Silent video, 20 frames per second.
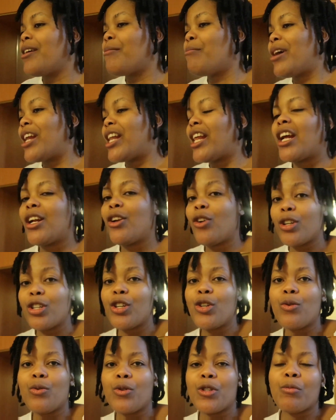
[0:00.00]
but they're not
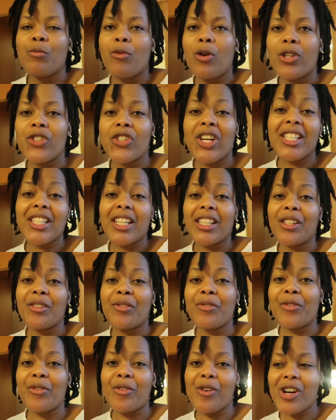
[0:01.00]
too small just at the
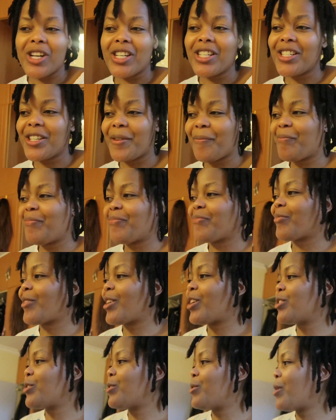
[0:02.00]
front
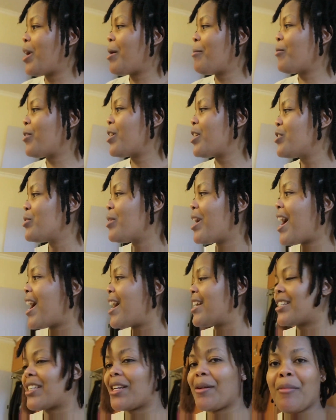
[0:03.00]
so i'm going to
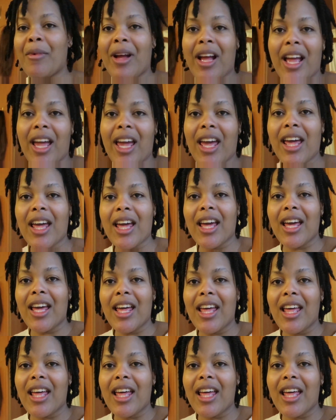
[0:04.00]
ask my